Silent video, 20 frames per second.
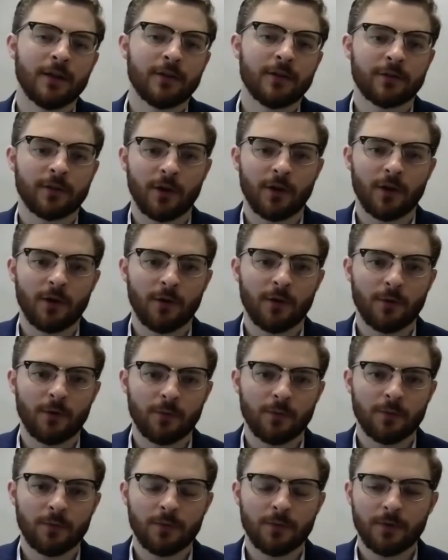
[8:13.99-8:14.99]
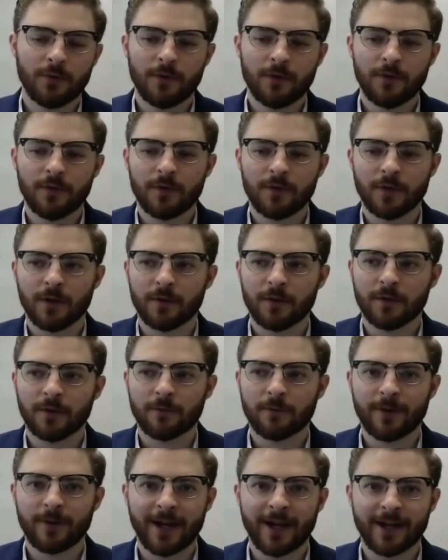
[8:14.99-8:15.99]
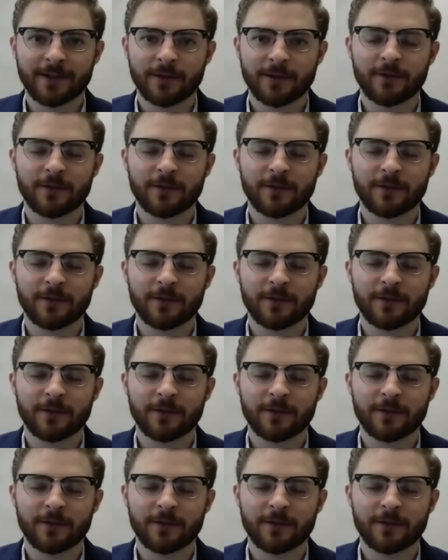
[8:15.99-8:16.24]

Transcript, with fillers: So the, the fact